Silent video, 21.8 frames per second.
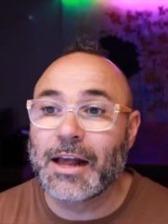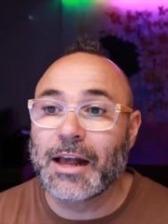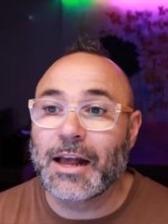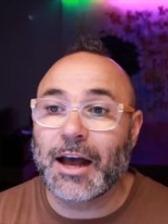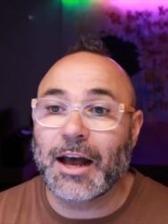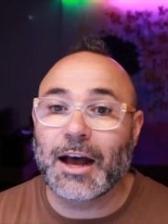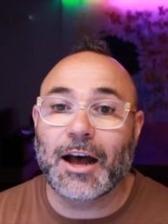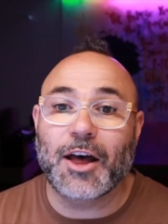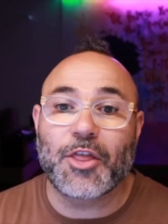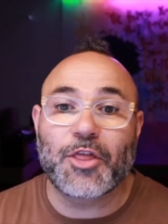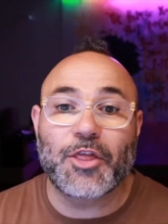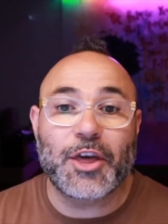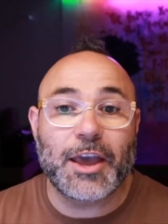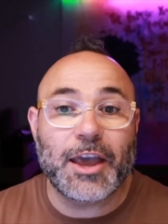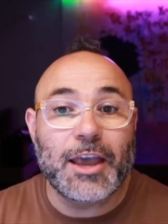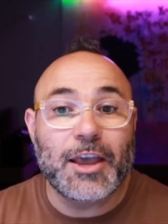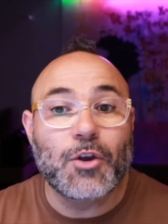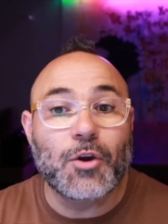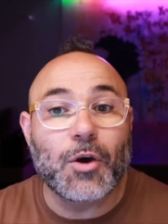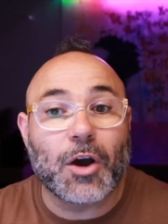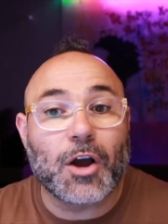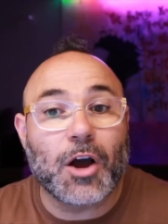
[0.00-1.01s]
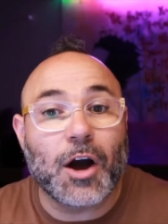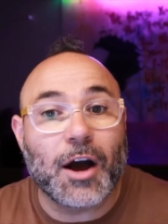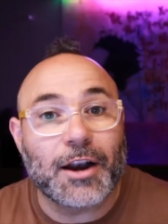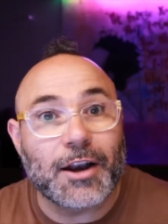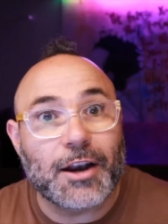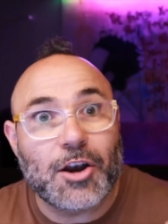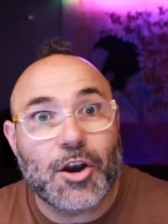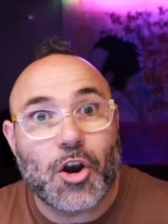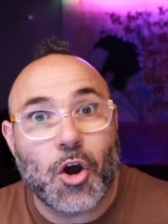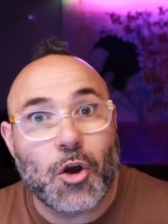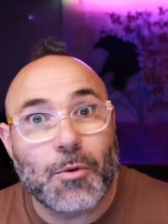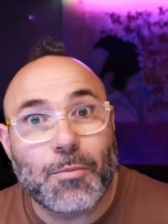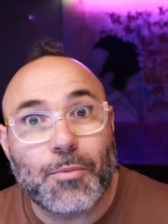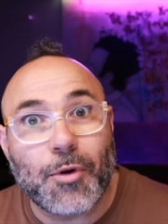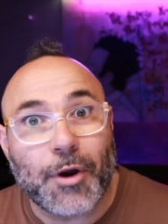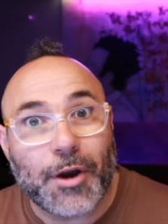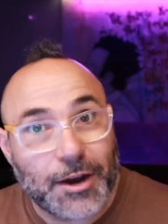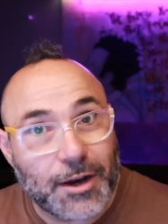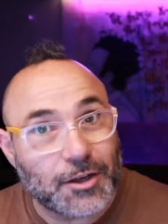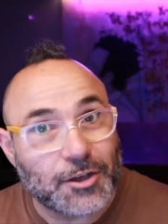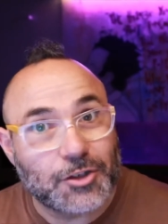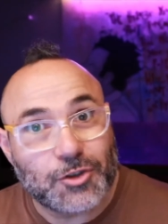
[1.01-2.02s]
They're your kind of
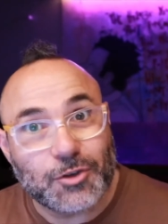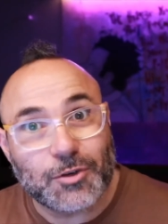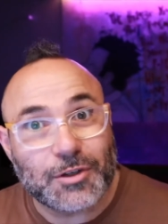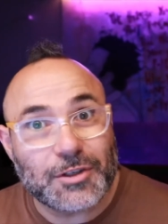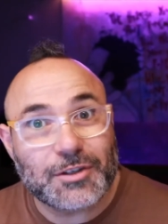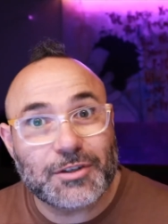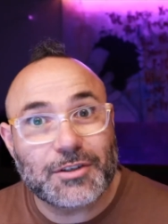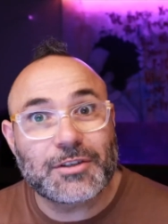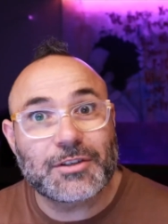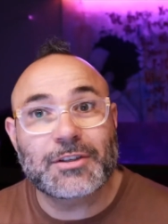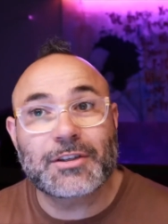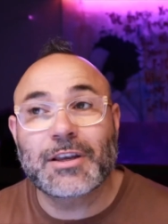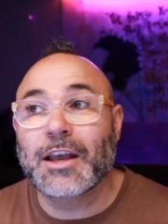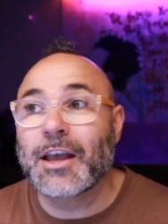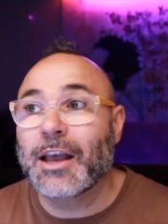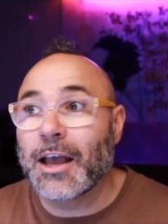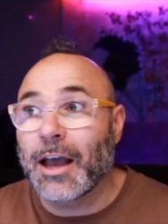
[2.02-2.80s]
no-brainer choices.